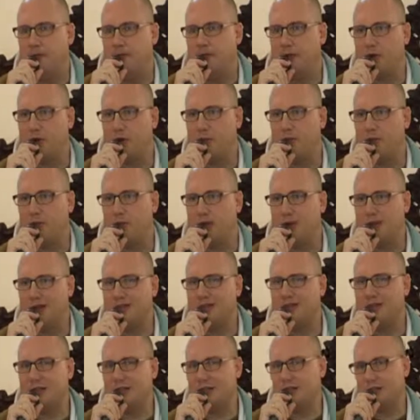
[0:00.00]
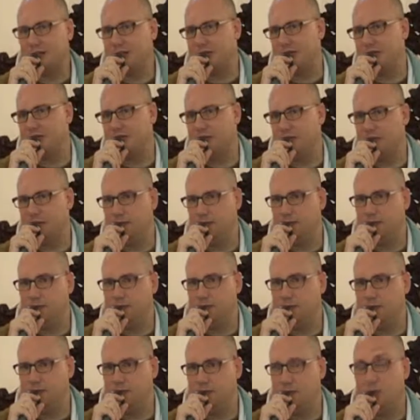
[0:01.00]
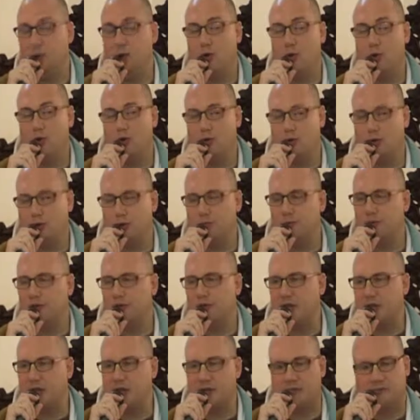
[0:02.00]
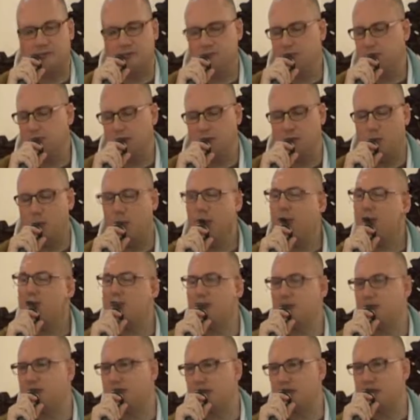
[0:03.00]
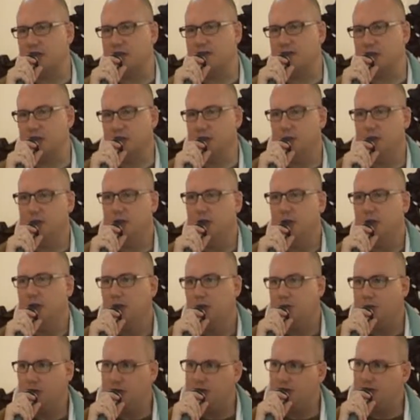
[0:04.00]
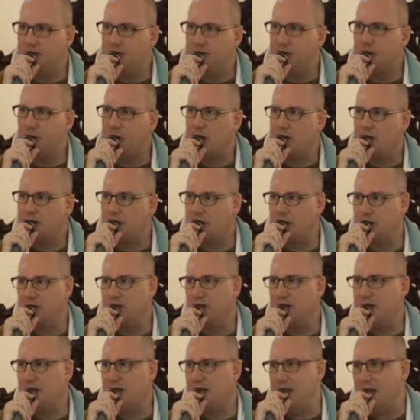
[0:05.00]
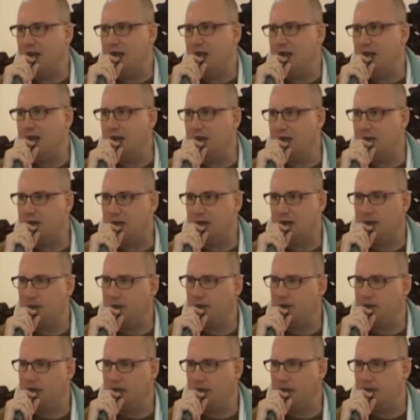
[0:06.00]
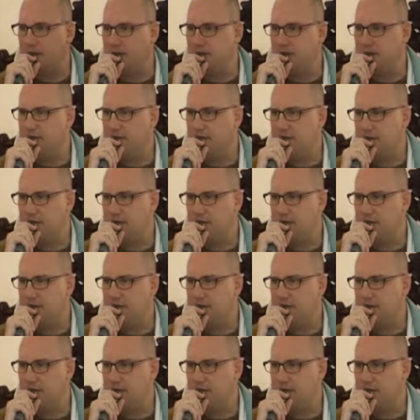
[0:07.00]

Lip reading: from unsuccessful or groups that they were successful but they gradually decline and become